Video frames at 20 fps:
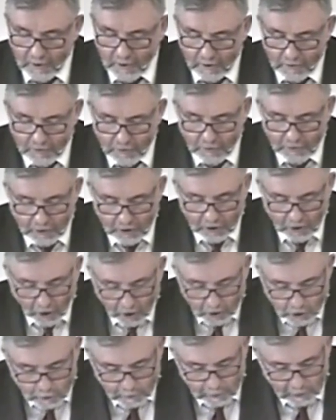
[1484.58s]
Through the
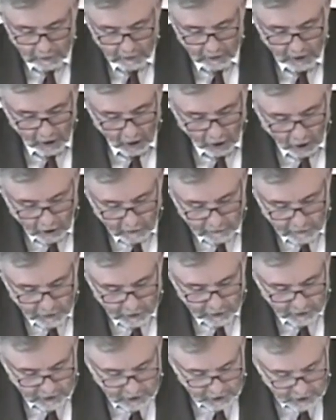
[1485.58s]
gospel of
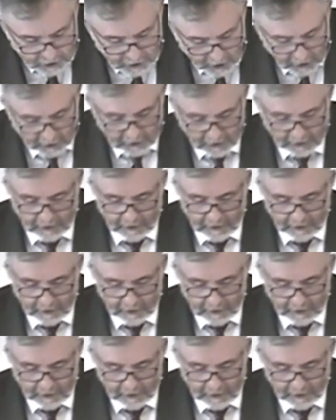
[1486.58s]
your Son,